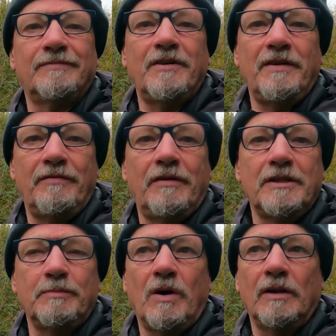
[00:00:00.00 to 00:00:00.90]
very
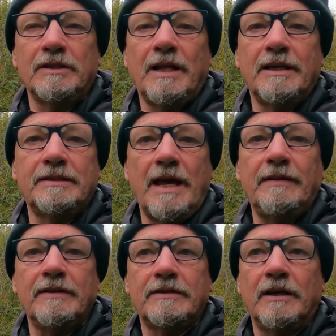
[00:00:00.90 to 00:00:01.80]
very small, it's like
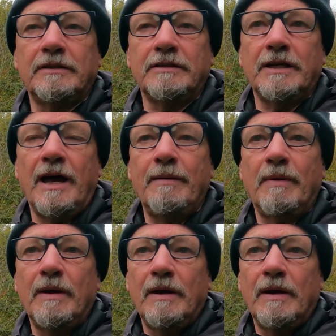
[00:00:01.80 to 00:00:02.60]
cents at a time,